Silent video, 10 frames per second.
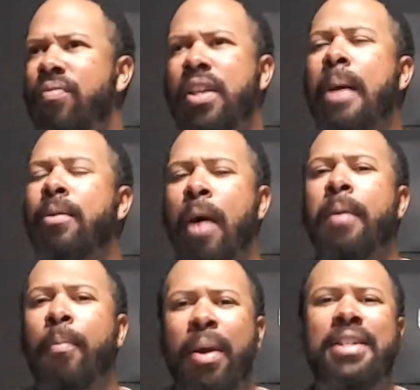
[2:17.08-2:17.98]
top to bottom
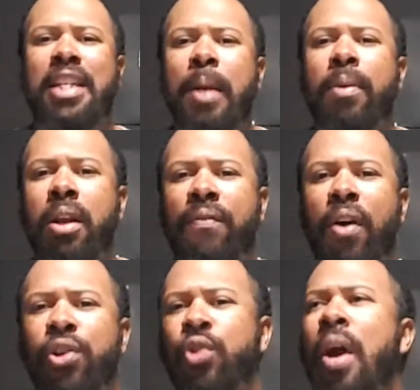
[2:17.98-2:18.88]
the best team in the
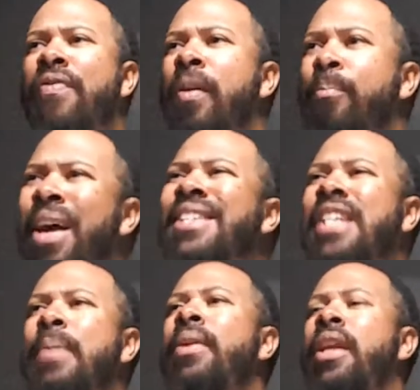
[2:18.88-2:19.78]
NFL. So you have the best
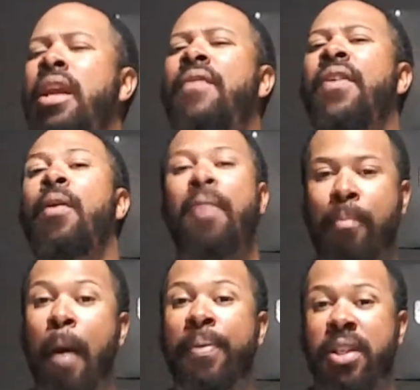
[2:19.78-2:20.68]
team in the NFL, in
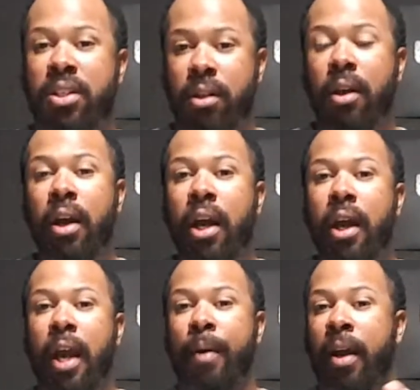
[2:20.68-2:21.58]
my position,
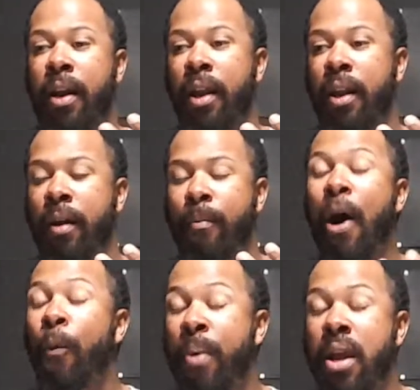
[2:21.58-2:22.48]
in
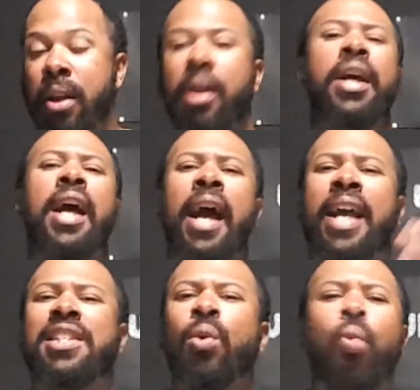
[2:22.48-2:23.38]
my opinion,
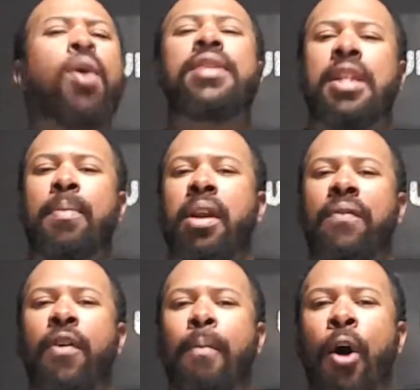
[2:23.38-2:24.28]
against the worst team in the
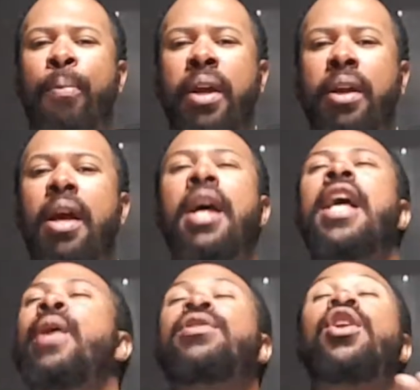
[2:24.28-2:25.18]
NFL, in my opinion.
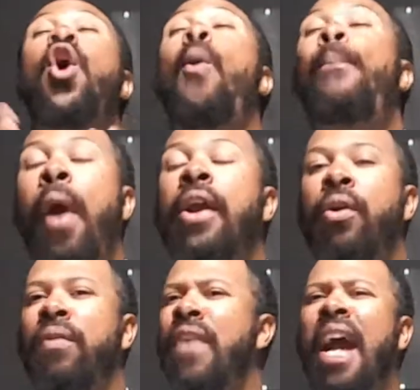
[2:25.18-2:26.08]
It was a no-brainer.
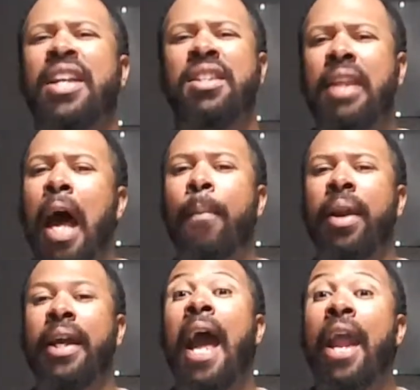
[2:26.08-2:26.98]
The Vikings
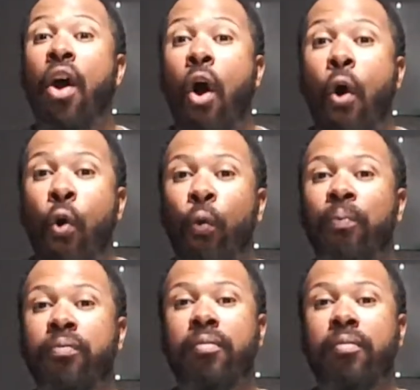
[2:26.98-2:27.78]
dominate at home.